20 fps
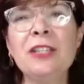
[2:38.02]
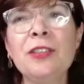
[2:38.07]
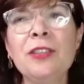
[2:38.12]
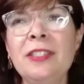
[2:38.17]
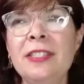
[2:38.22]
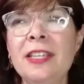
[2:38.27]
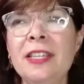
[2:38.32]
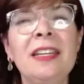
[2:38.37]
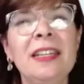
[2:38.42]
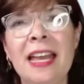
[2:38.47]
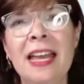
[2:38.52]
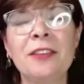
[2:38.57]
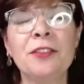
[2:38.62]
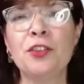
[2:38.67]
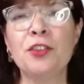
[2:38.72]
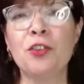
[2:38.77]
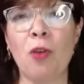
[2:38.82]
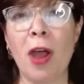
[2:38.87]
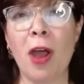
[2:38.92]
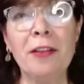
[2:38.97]
set it as a
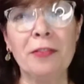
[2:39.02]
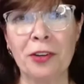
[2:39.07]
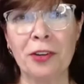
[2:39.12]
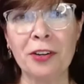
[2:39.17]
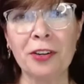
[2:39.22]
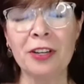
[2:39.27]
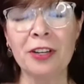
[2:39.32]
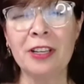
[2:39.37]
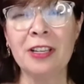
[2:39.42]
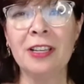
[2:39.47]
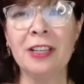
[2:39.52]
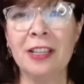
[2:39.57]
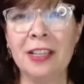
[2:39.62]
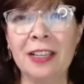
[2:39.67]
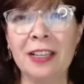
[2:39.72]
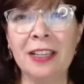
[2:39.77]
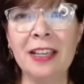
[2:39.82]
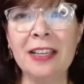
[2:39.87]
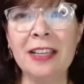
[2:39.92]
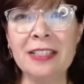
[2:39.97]
driver
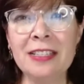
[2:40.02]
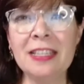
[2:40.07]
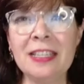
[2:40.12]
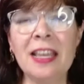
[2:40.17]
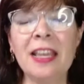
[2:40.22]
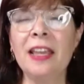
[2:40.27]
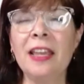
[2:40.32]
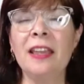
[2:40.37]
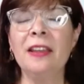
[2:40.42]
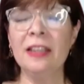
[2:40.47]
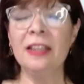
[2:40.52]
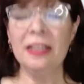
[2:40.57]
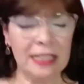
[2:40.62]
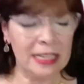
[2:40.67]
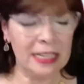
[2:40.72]
and say,